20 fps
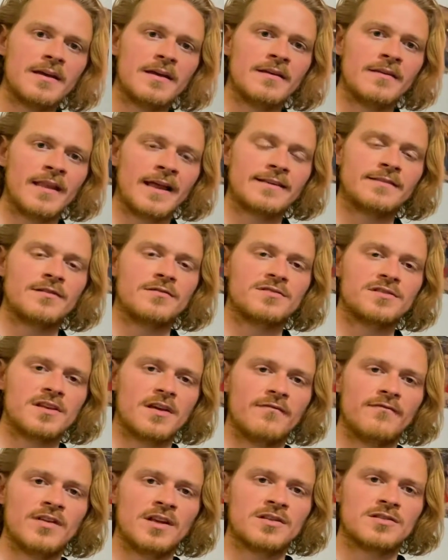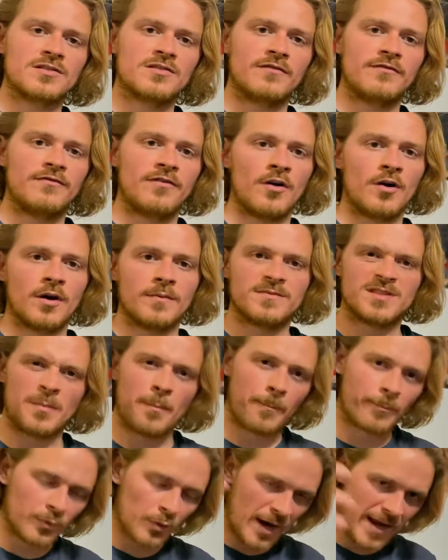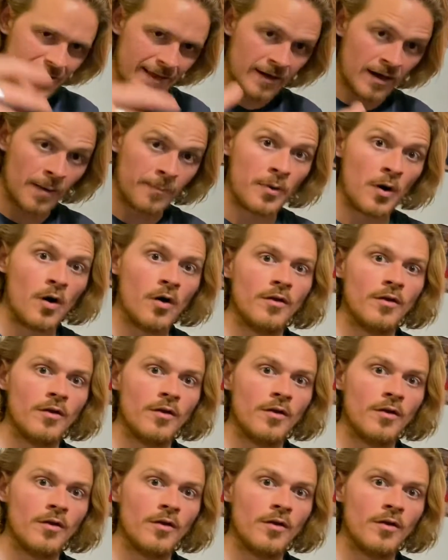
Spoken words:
like those conventional farms and breaking up all